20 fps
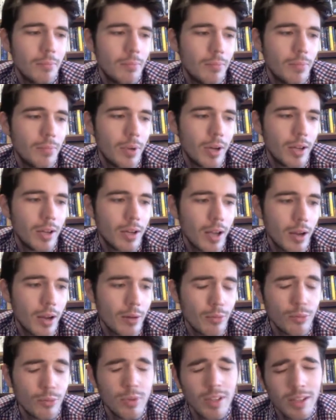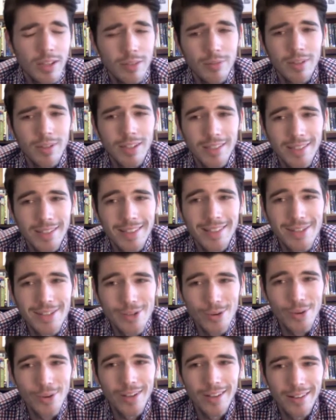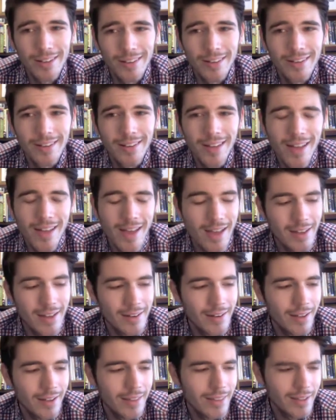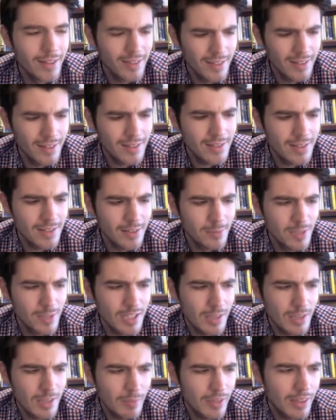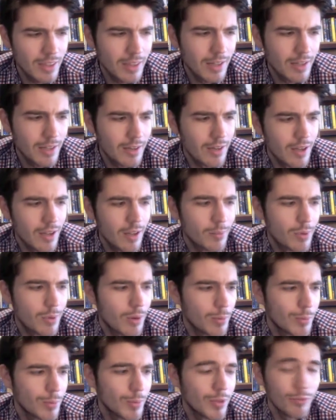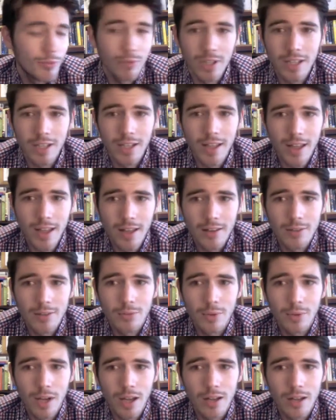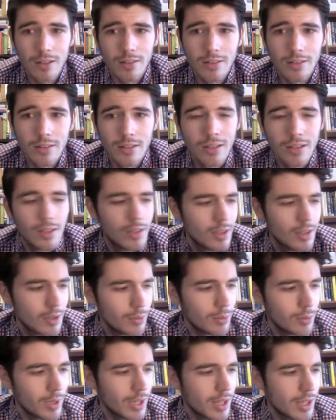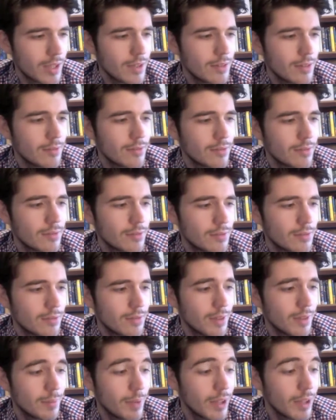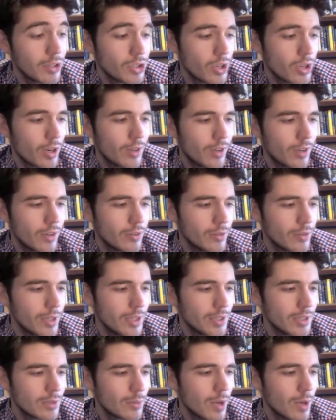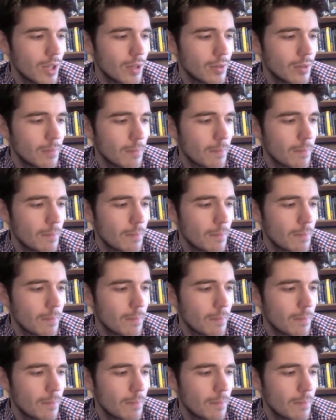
But I really, really did enjoy it, and I think that it's going to be something that I'll probably read again when I give The Bell Jar another read as well.